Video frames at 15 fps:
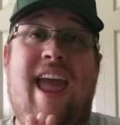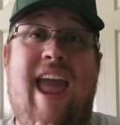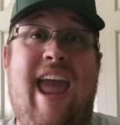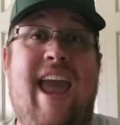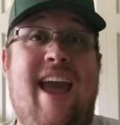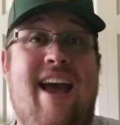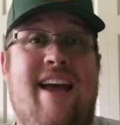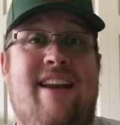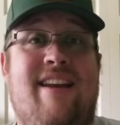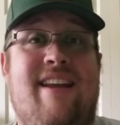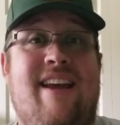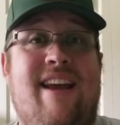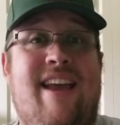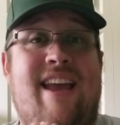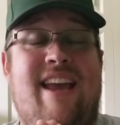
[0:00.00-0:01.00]

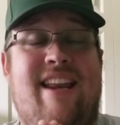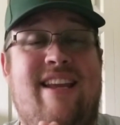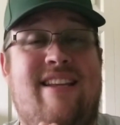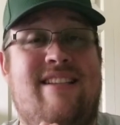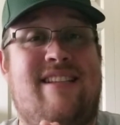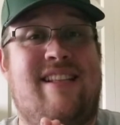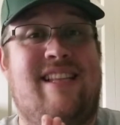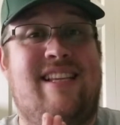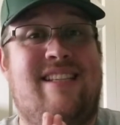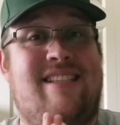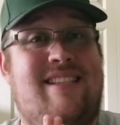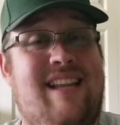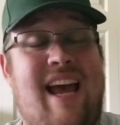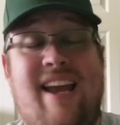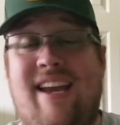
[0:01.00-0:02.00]
and it is the
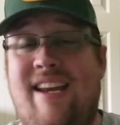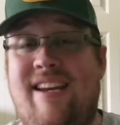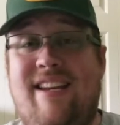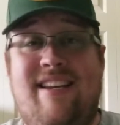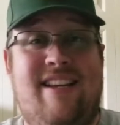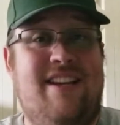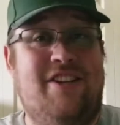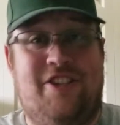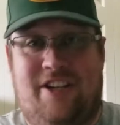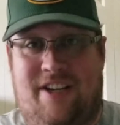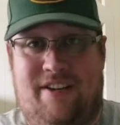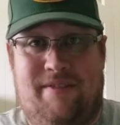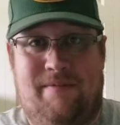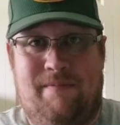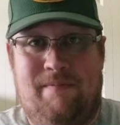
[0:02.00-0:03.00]
second
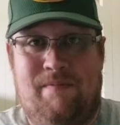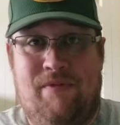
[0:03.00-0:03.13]
edition